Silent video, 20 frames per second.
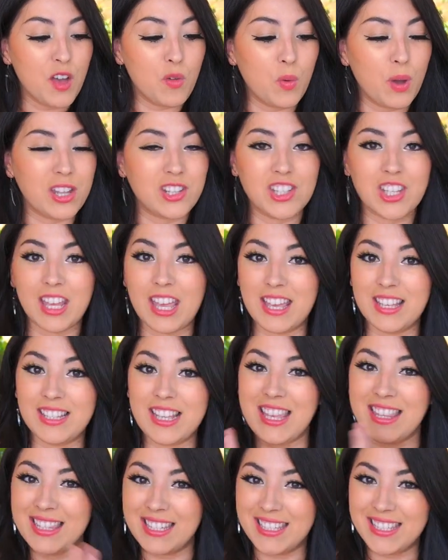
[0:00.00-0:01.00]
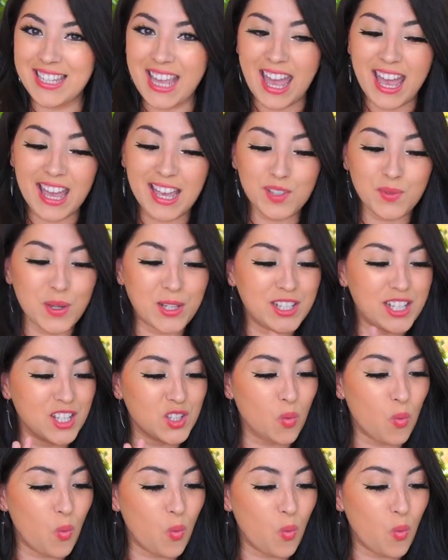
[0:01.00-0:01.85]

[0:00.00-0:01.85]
which is in the shade, which is